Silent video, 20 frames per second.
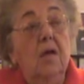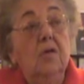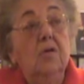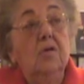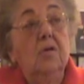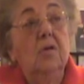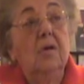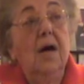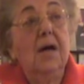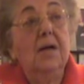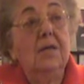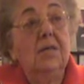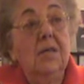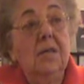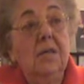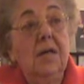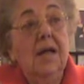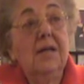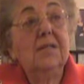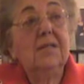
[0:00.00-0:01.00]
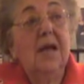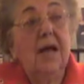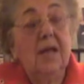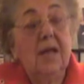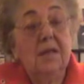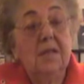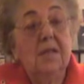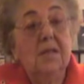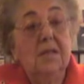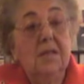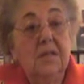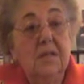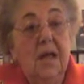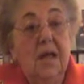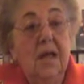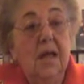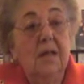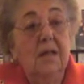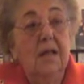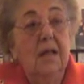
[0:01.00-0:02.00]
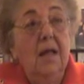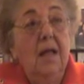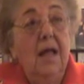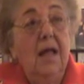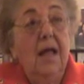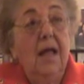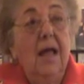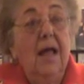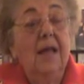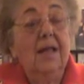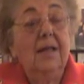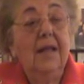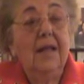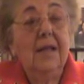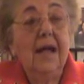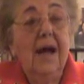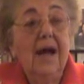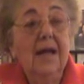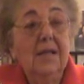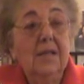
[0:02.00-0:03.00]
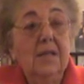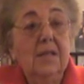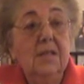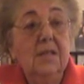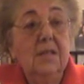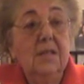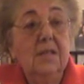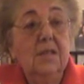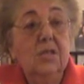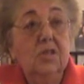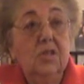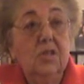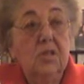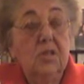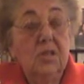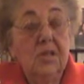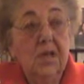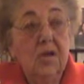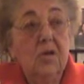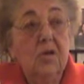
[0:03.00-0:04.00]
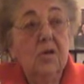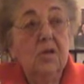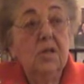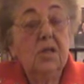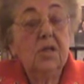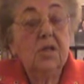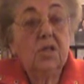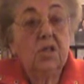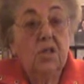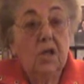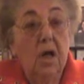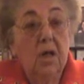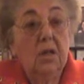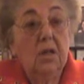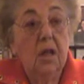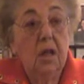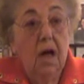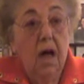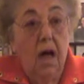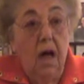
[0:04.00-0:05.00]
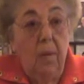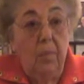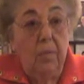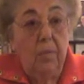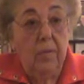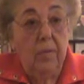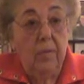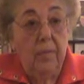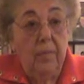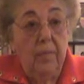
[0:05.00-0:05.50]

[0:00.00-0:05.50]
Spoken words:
So I said, yes, I understand, and then I literally shut up,